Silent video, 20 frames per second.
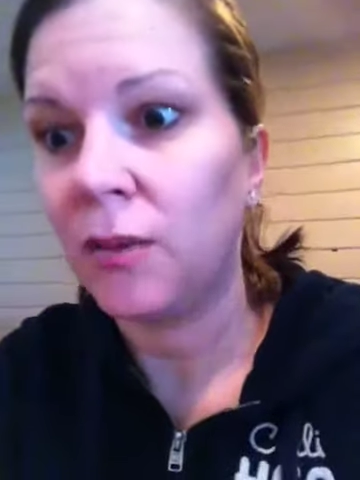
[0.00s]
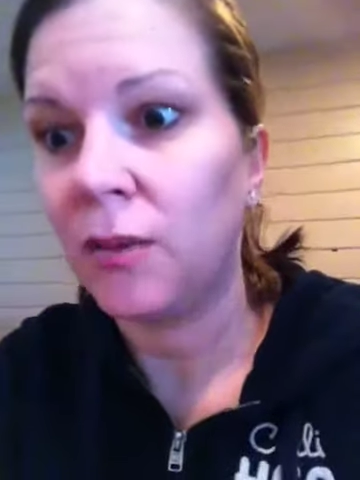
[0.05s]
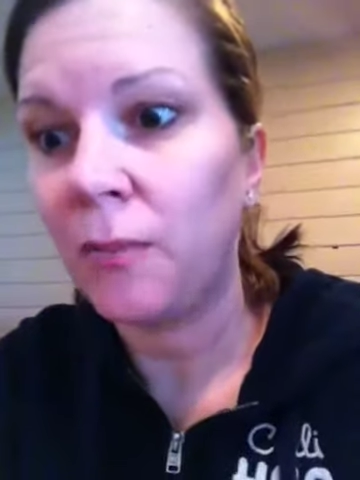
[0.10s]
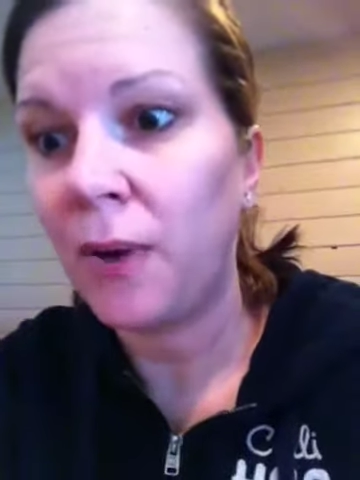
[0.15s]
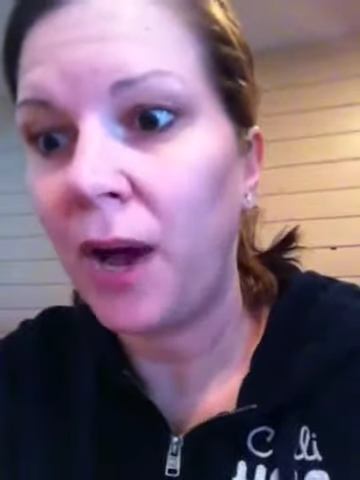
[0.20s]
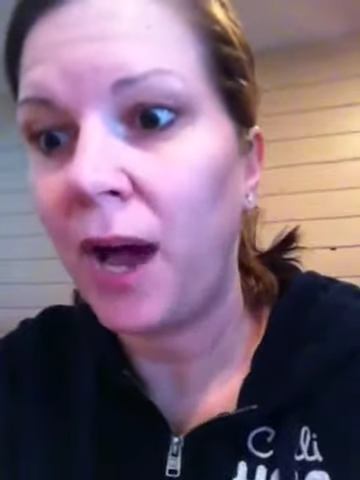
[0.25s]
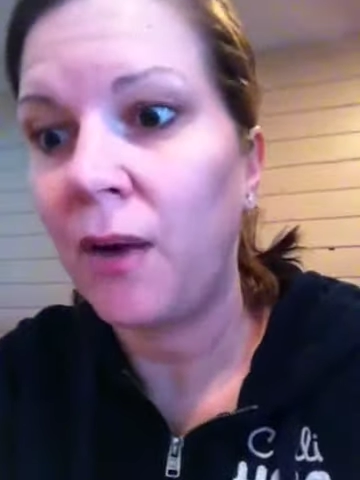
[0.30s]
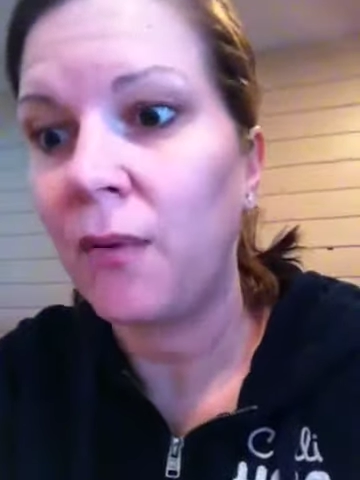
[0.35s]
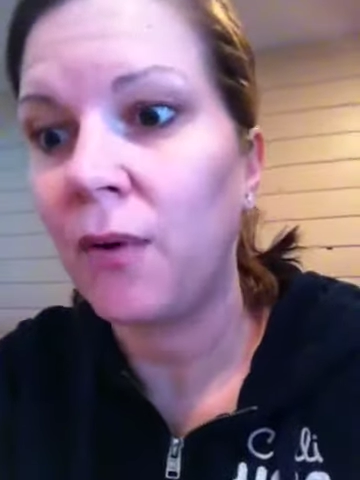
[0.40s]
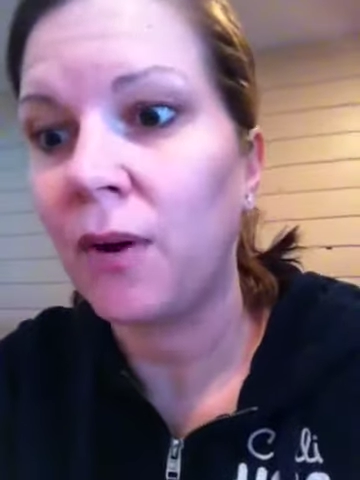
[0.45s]
the
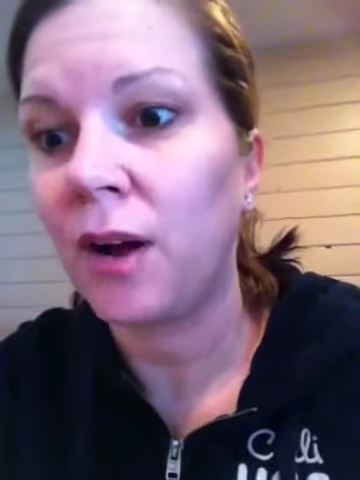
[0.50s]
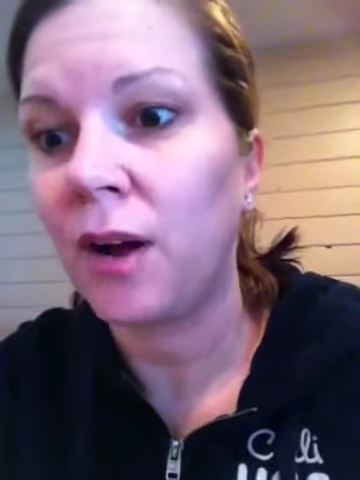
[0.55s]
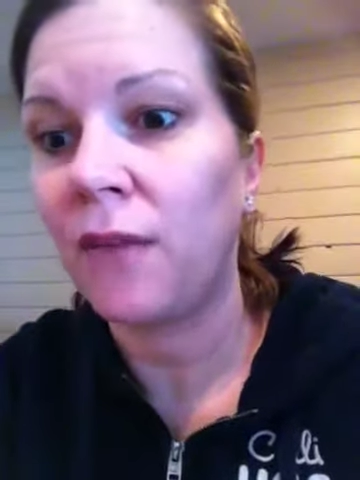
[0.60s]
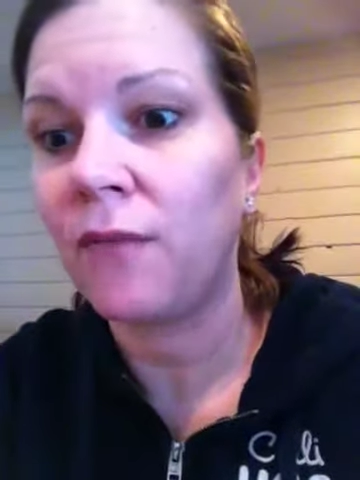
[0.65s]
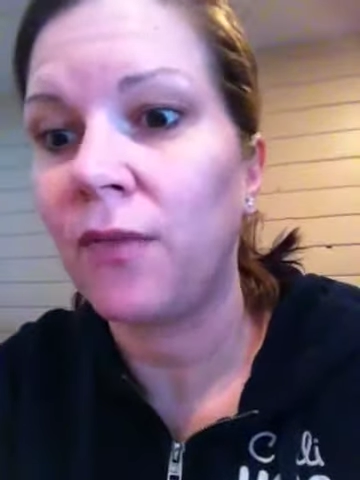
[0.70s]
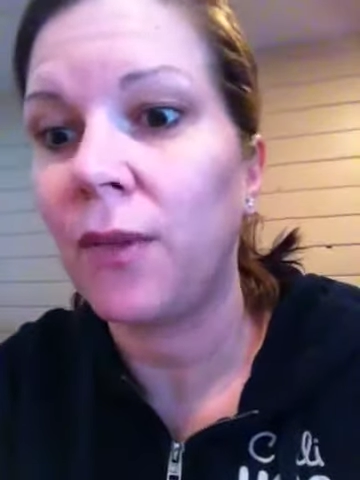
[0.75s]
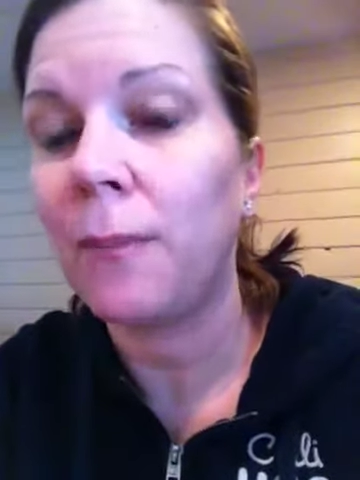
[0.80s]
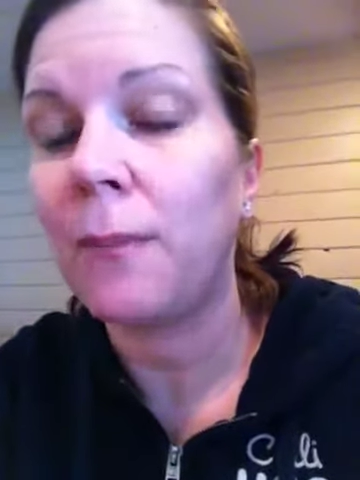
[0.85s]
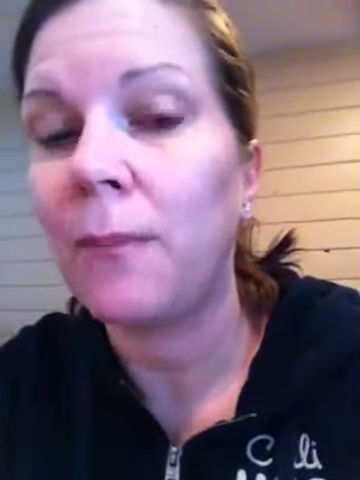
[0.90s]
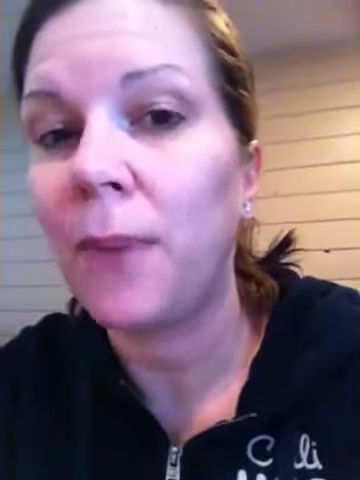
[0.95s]
power
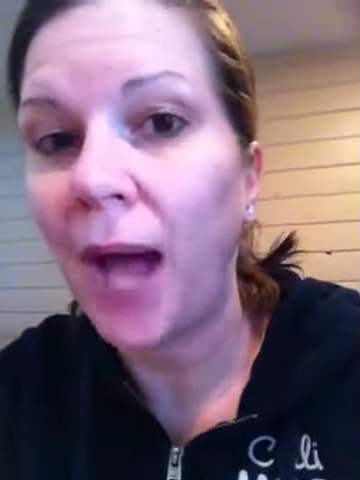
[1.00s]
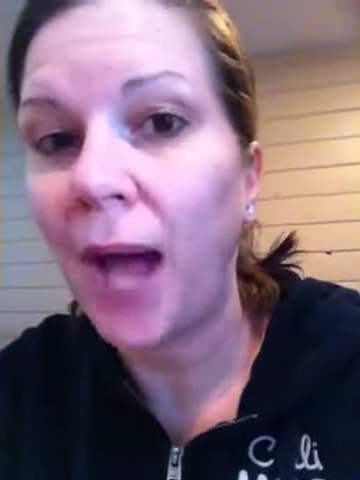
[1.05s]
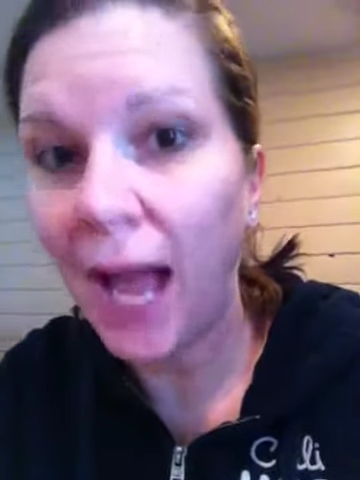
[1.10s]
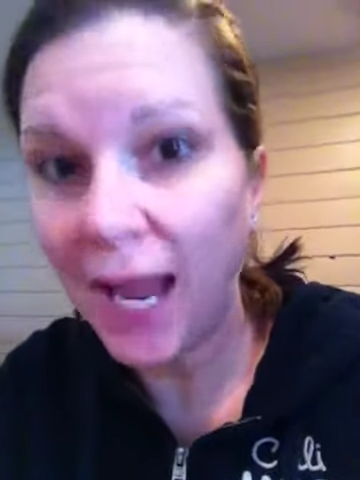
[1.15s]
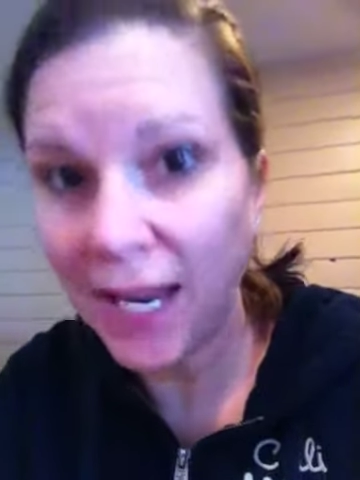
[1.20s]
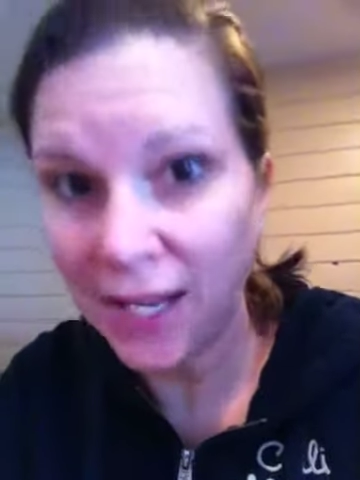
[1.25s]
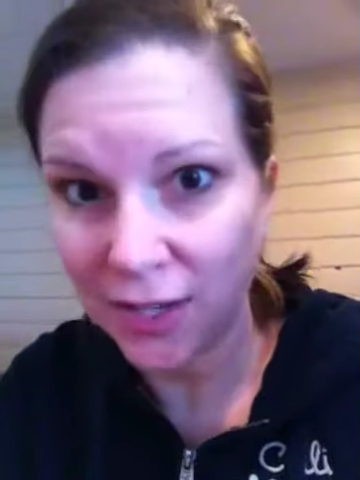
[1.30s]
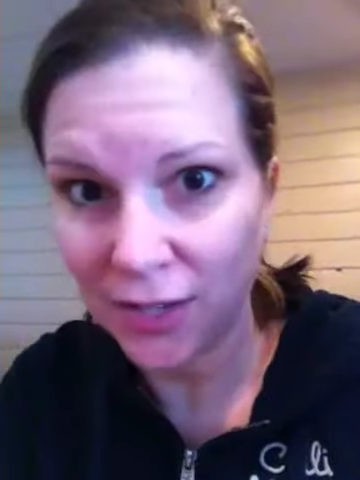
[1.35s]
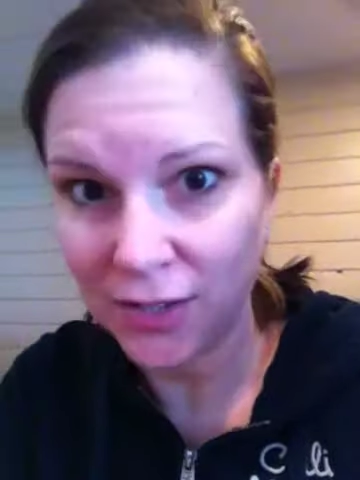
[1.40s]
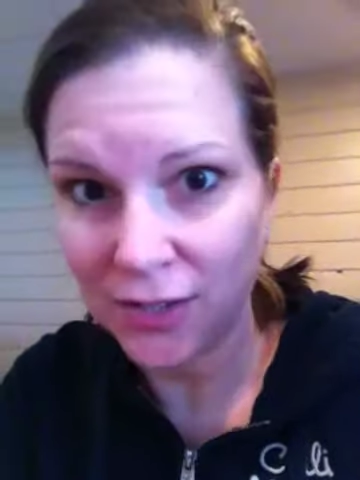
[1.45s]
of the
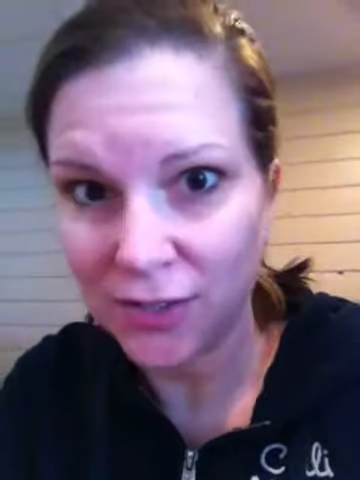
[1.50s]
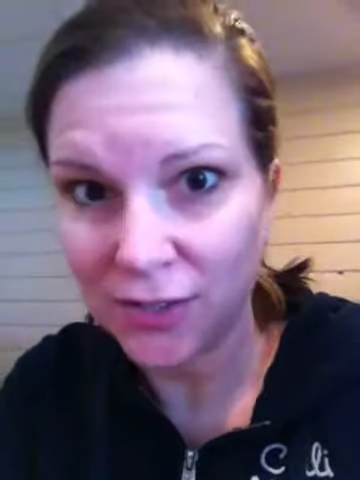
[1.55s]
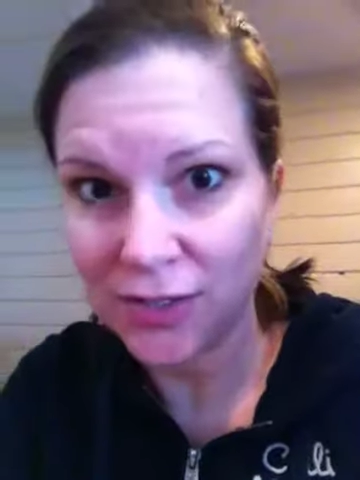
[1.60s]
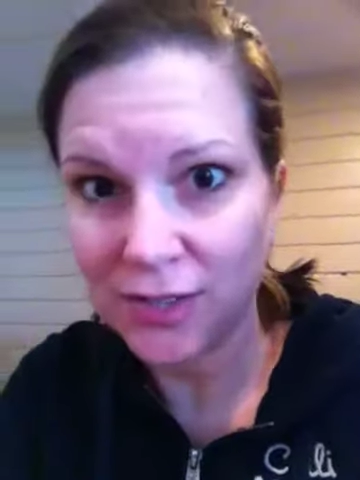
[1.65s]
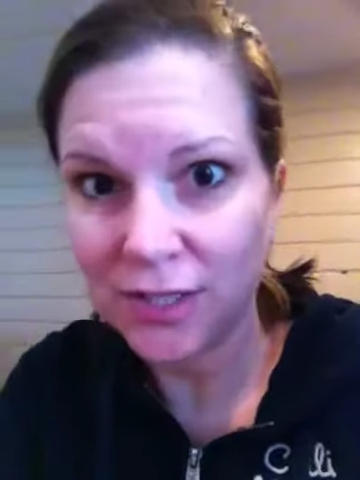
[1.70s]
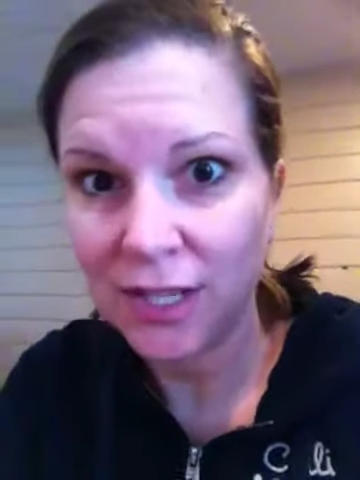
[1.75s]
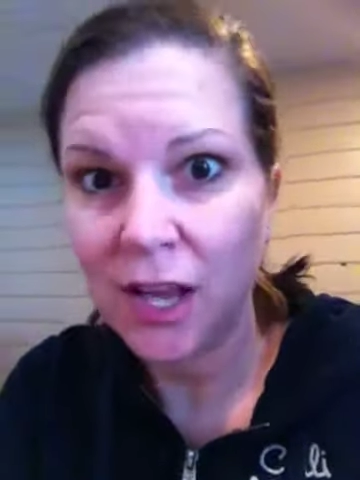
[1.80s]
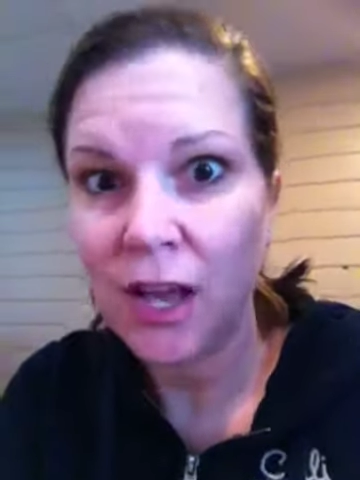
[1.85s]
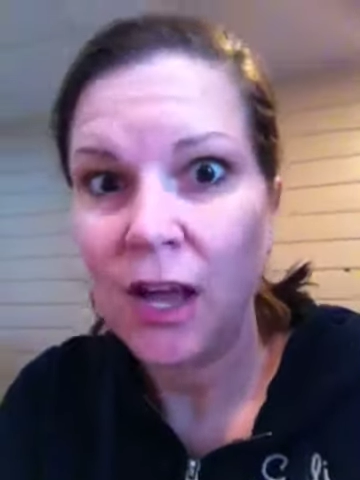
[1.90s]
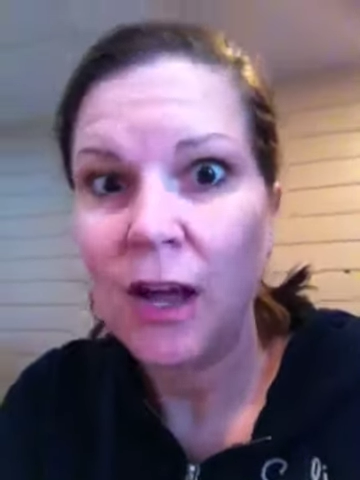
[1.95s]
buyers.